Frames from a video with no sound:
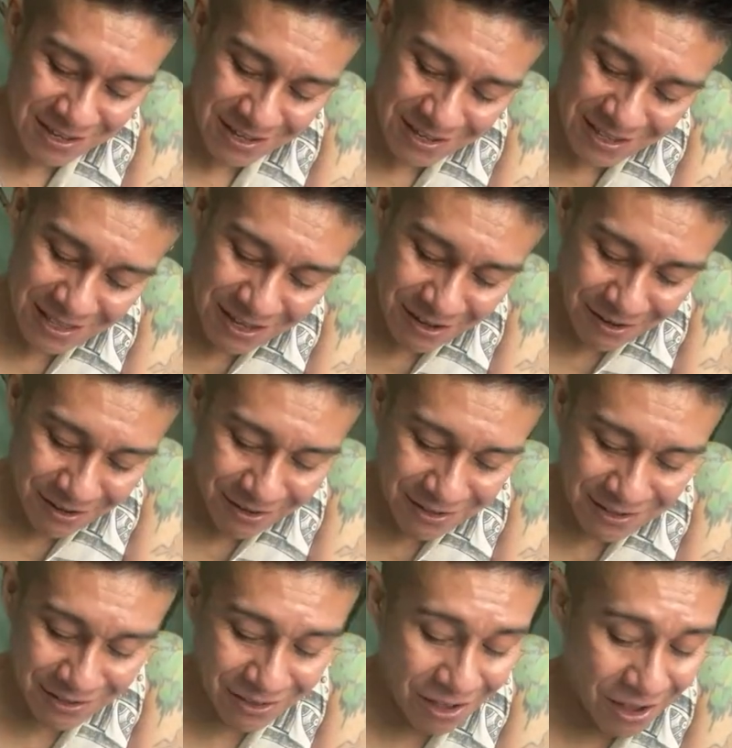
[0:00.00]
there's
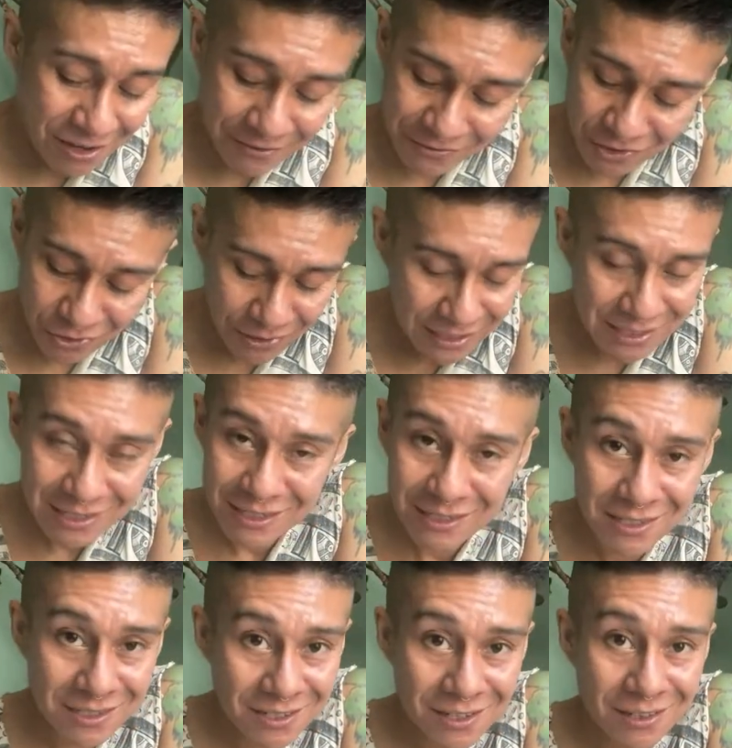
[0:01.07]
a lot of
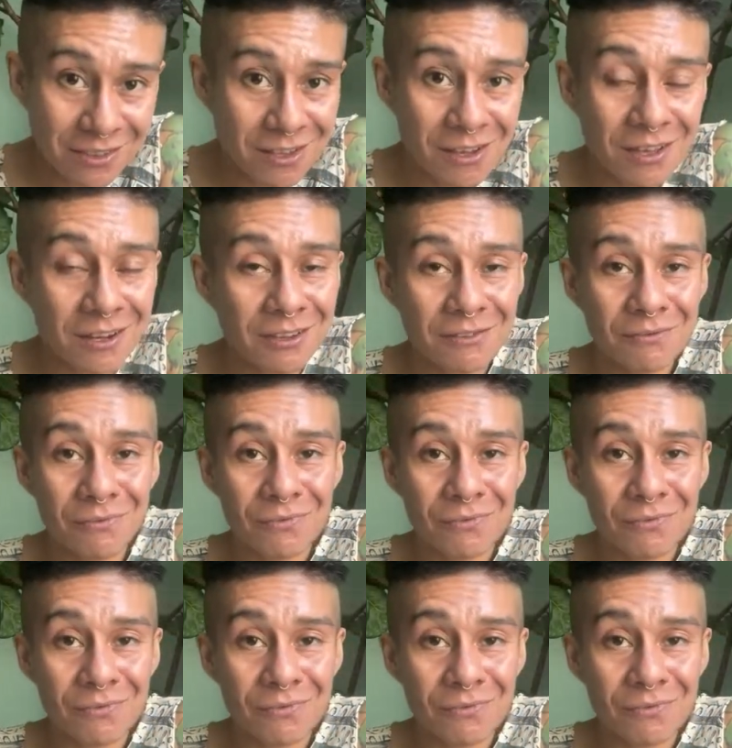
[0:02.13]
choices, a lot of